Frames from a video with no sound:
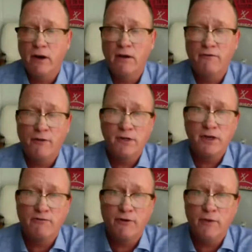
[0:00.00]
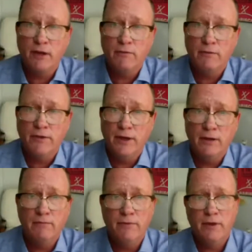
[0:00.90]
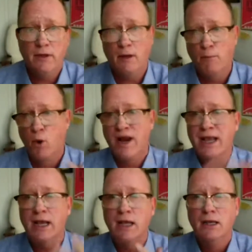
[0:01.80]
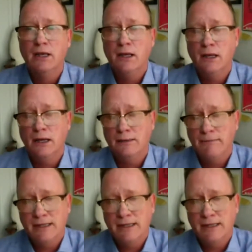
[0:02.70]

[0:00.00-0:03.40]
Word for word: uh, from the from the the, the aborting uh,